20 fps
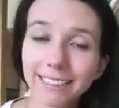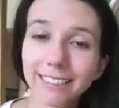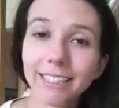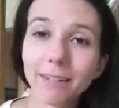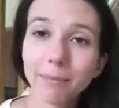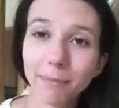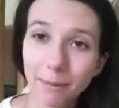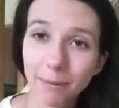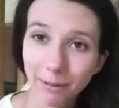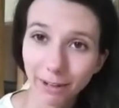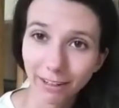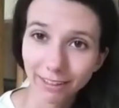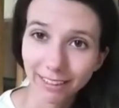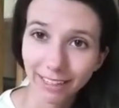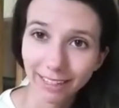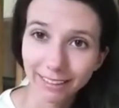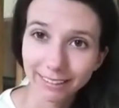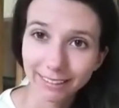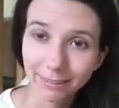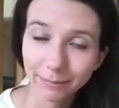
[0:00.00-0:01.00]
and then my
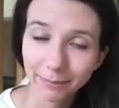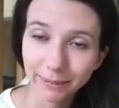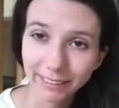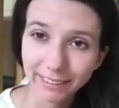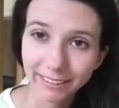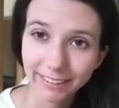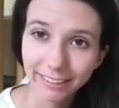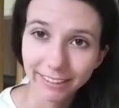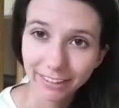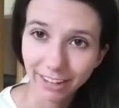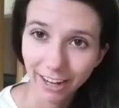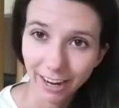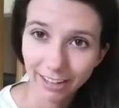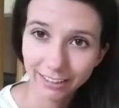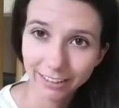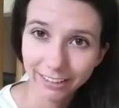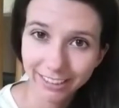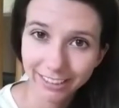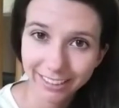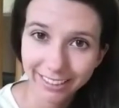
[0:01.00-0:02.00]
broadcast immediately
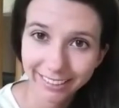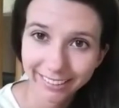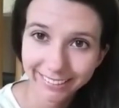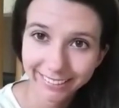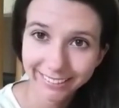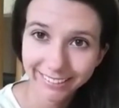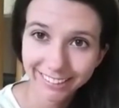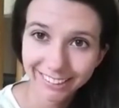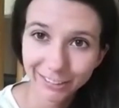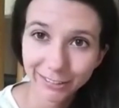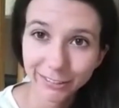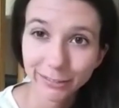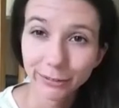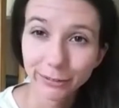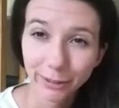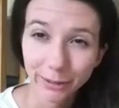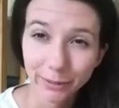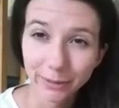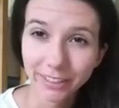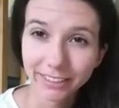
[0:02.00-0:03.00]
crashed. It was
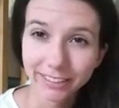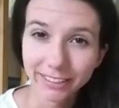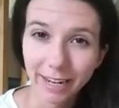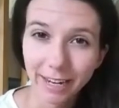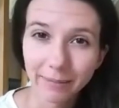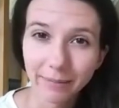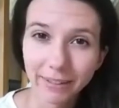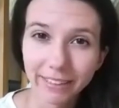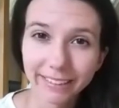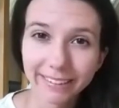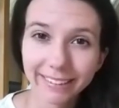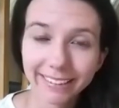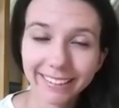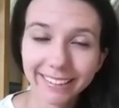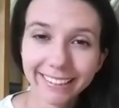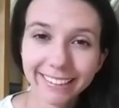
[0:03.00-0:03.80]
really weird timing.